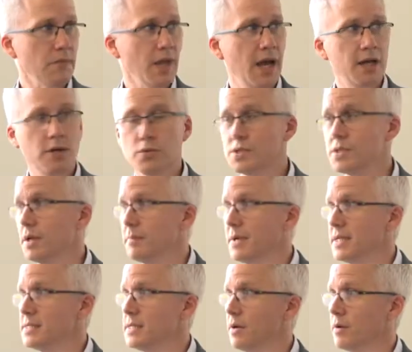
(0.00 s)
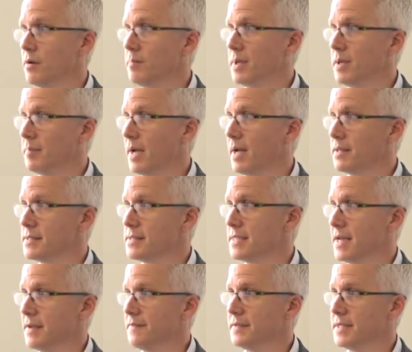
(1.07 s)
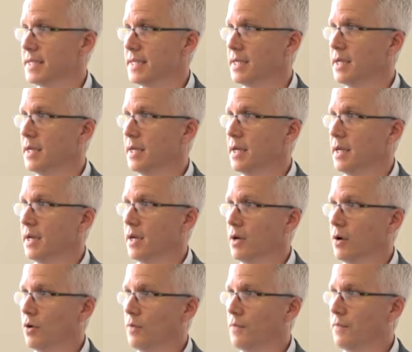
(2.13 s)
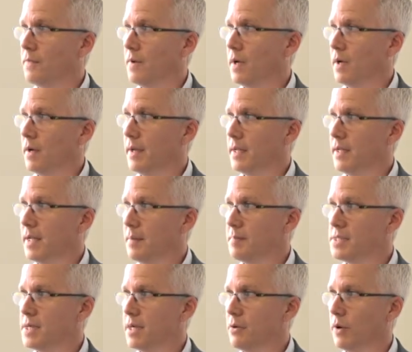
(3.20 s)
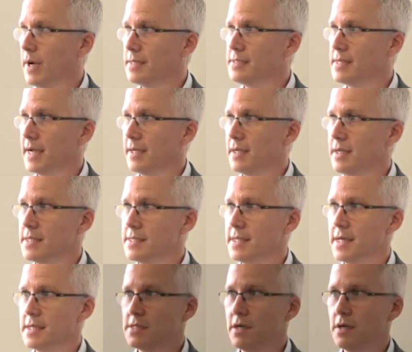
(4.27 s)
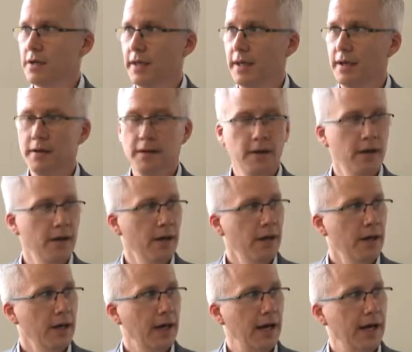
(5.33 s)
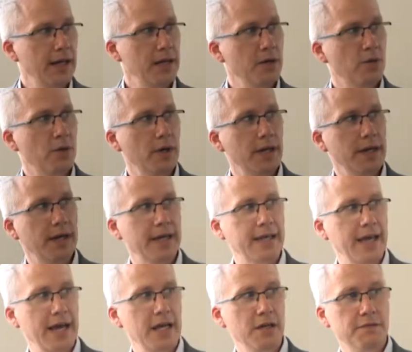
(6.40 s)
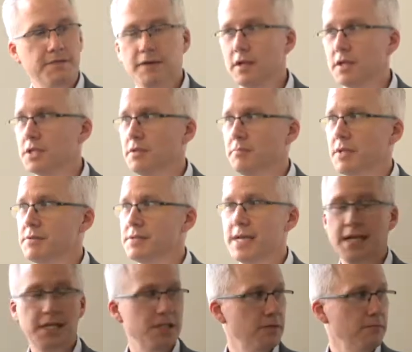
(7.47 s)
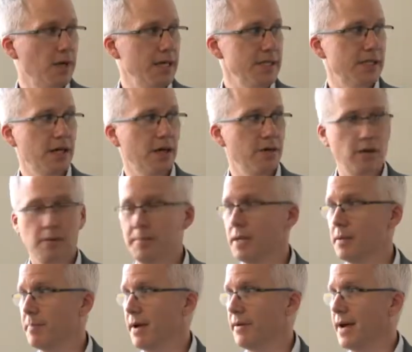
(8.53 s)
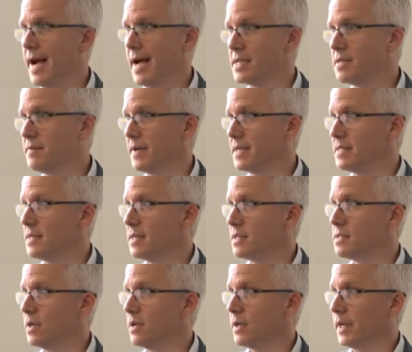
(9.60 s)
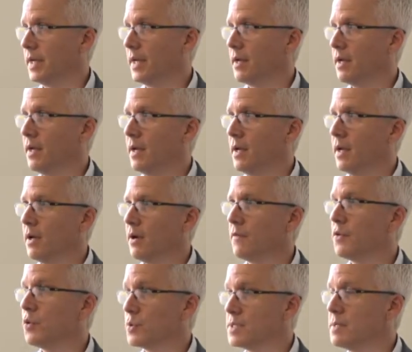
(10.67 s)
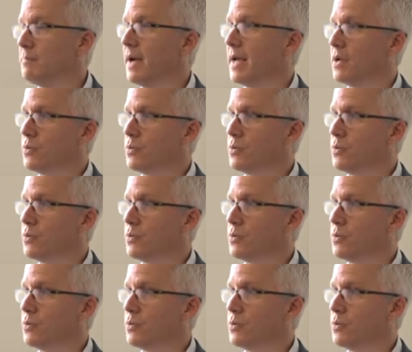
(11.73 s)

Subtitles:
And also it might tell you a bit about the safety of inhibiting or antagonizing that target. And equally, a gain of function mutation might tell you a bit about activating a target. Of course, it may